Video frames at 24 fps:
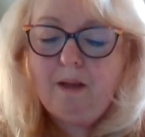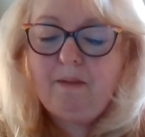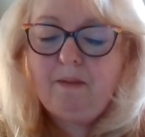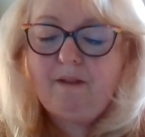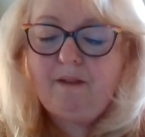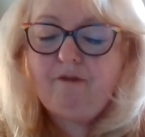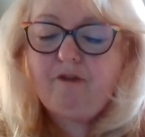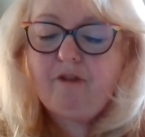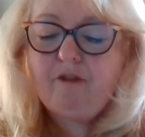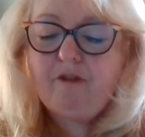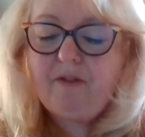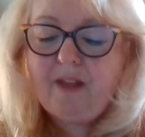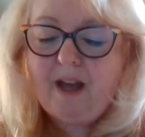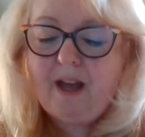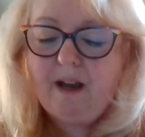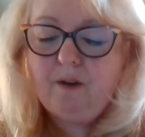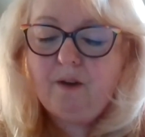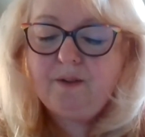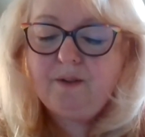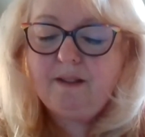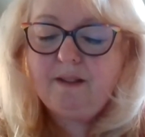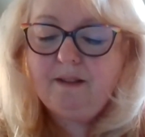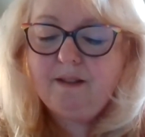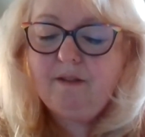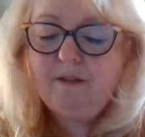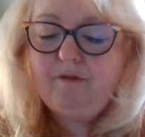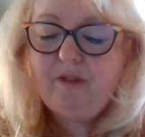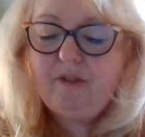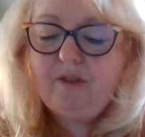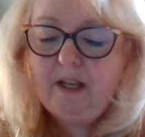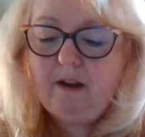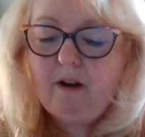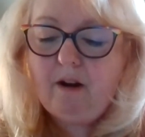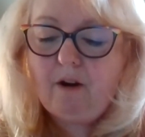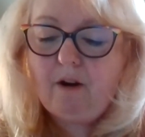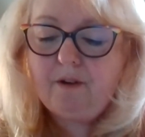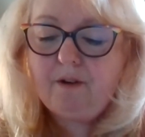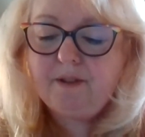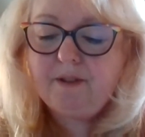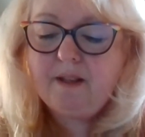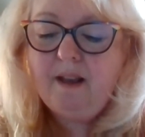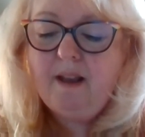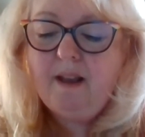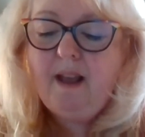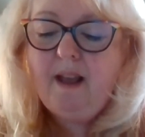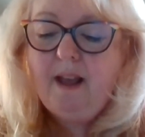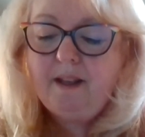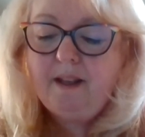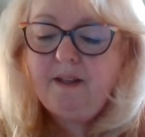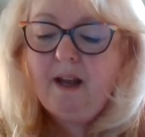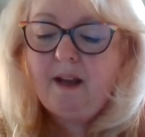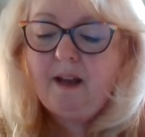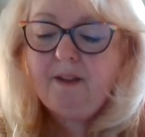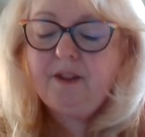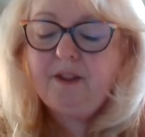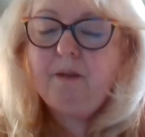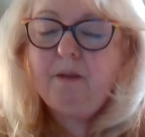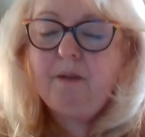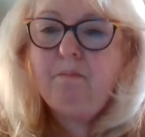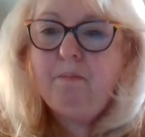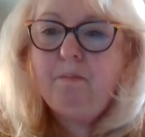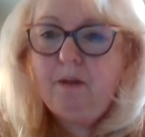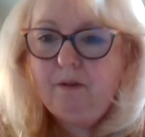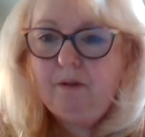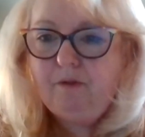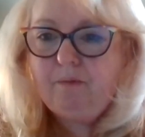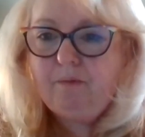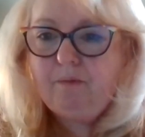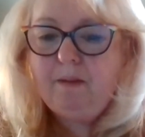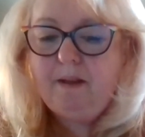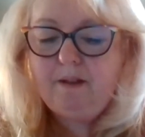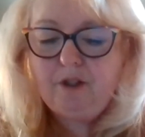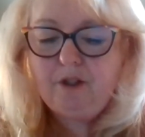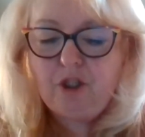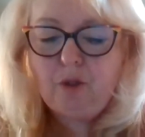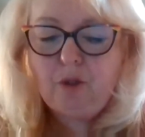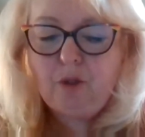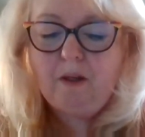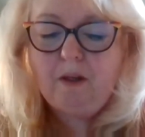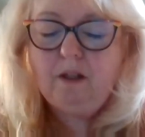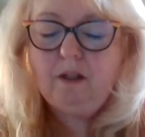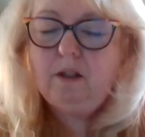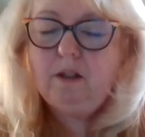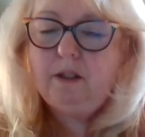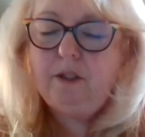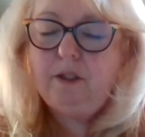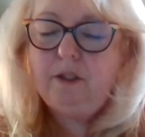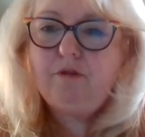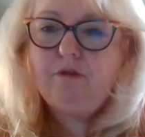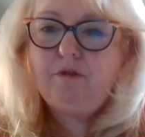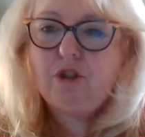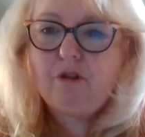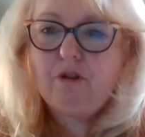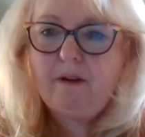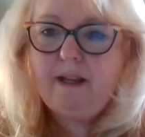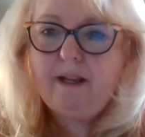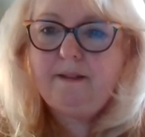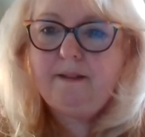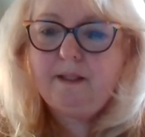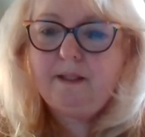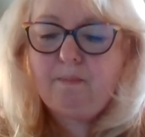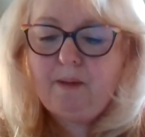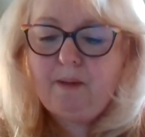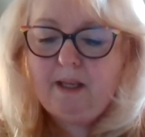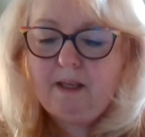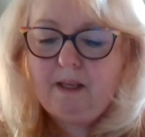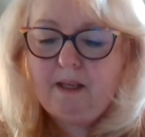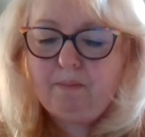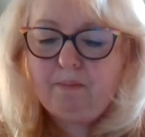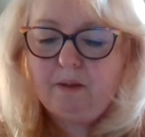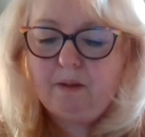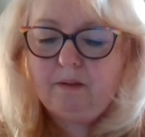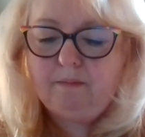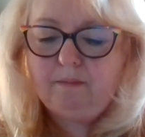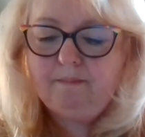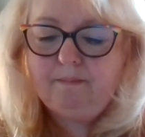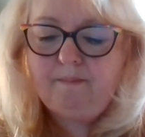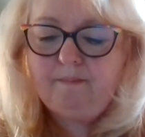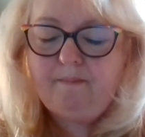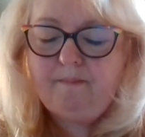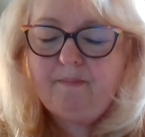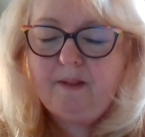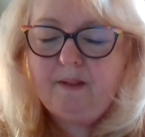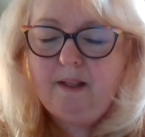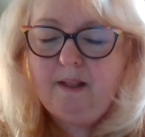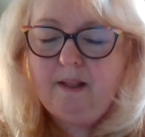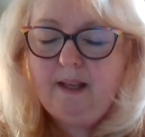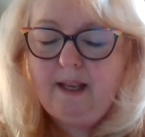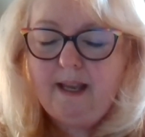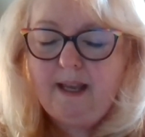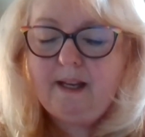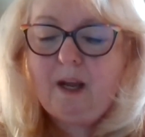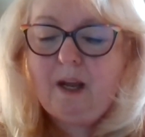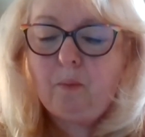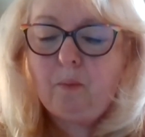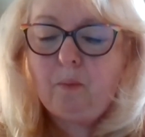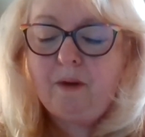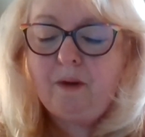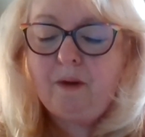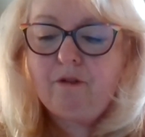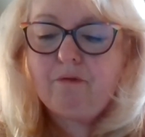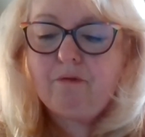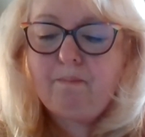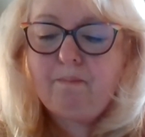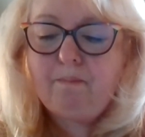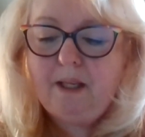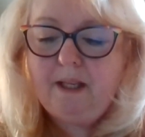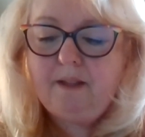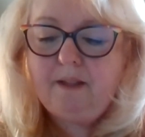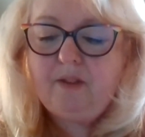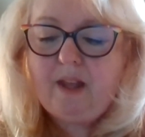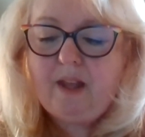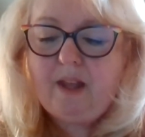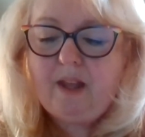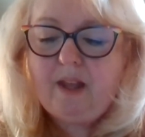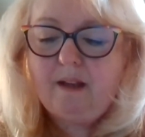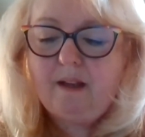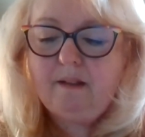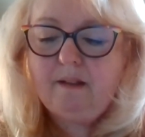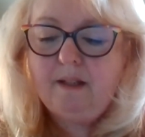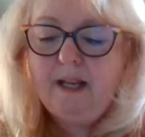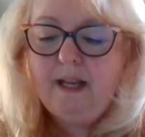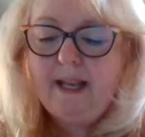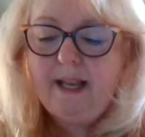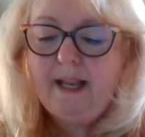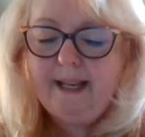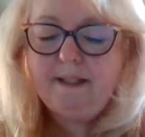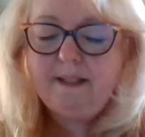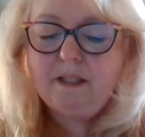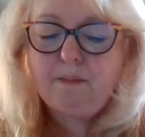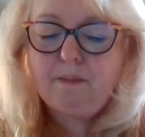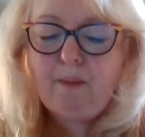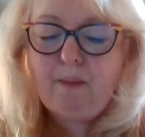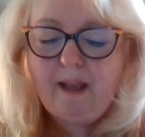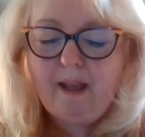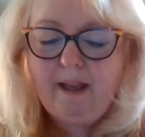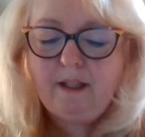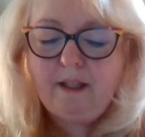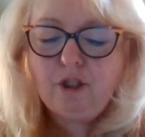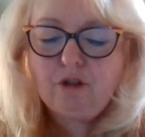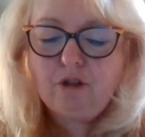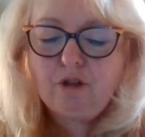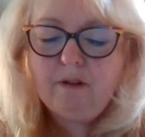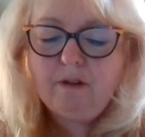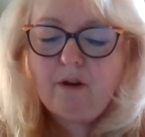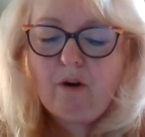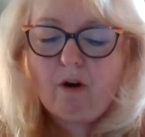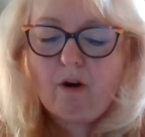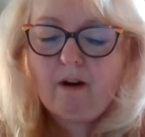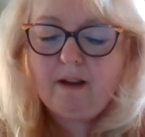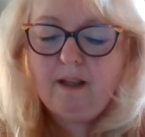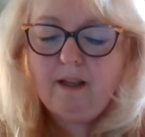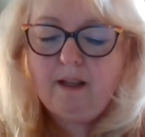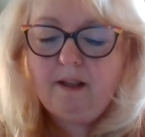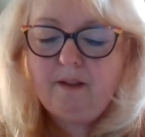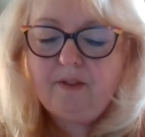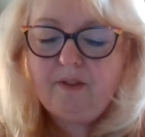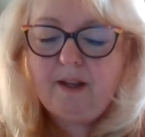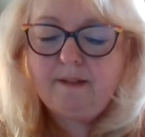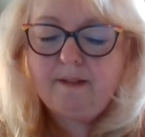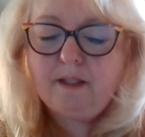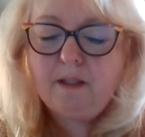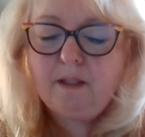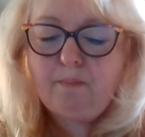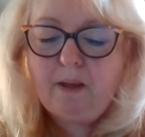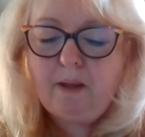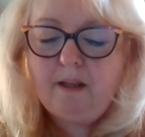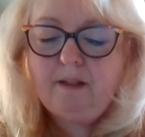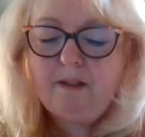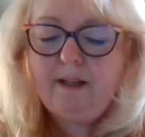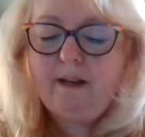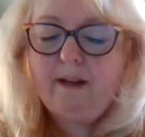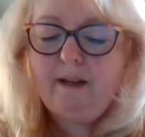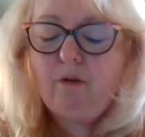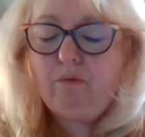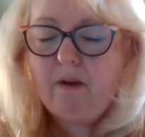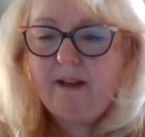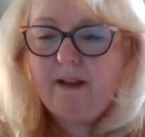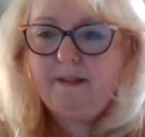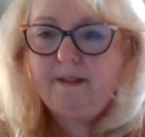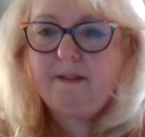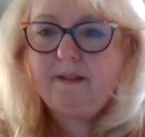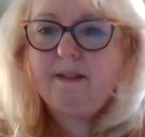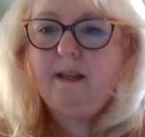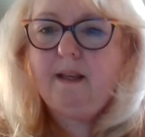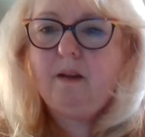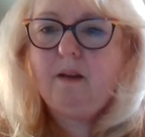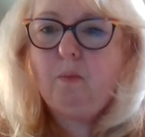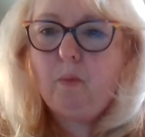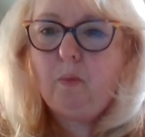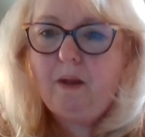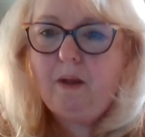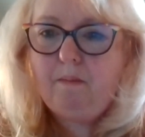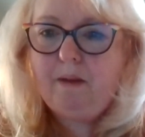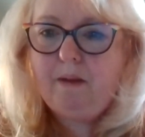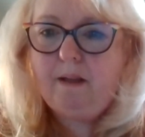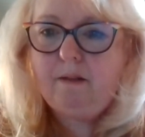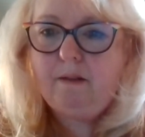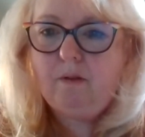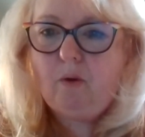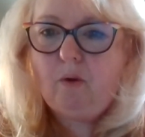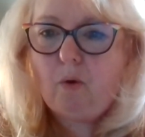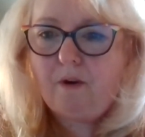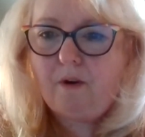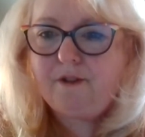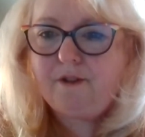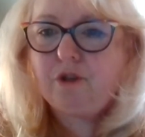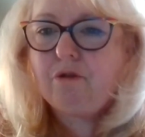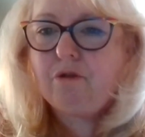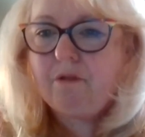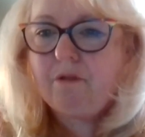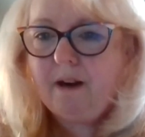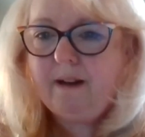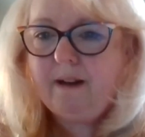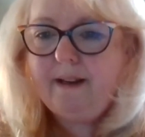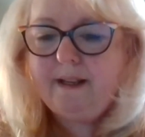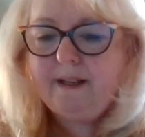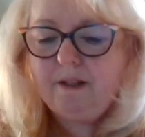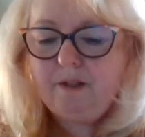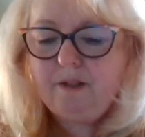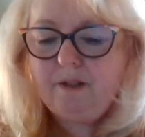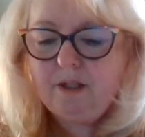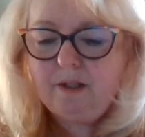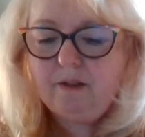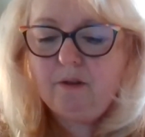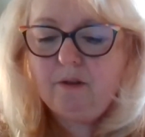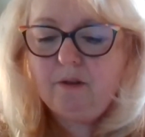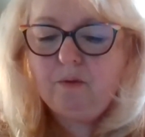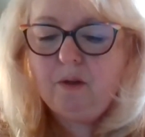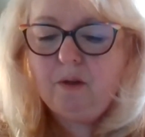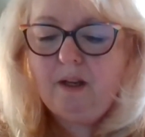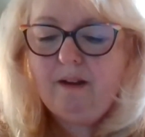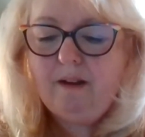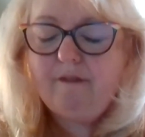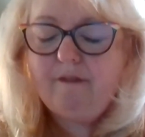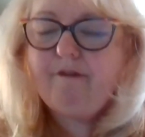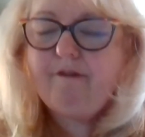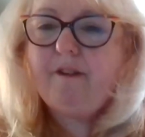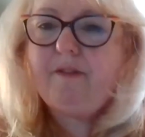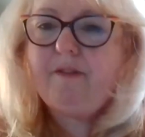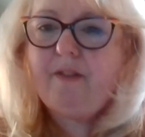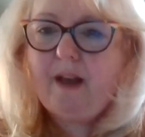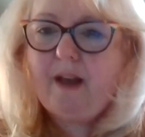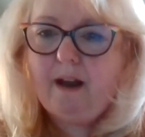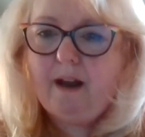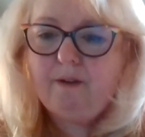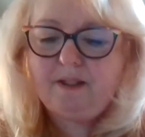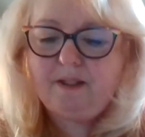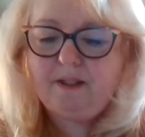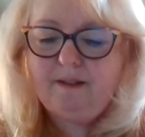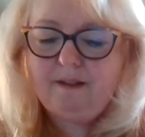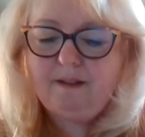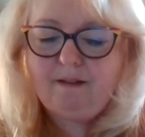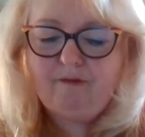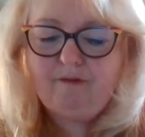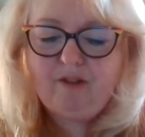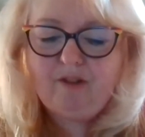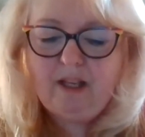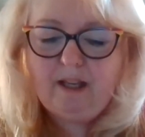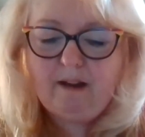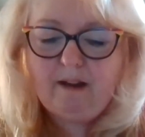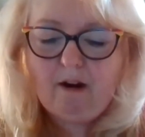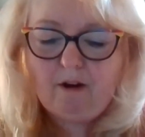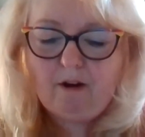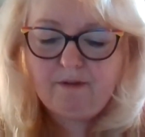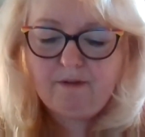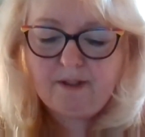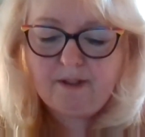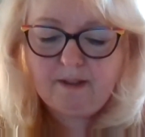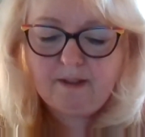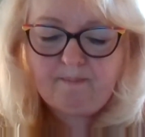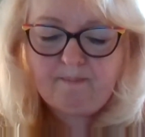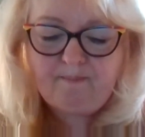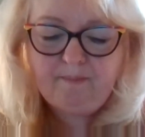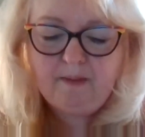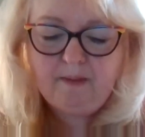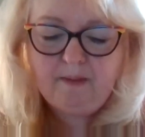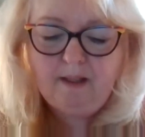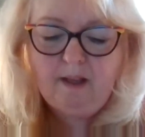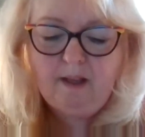women for thousands of years, not the movement to include trans people. And I want to repeat that. It's patriarchy that's been erasing women or trying to for thousands of years.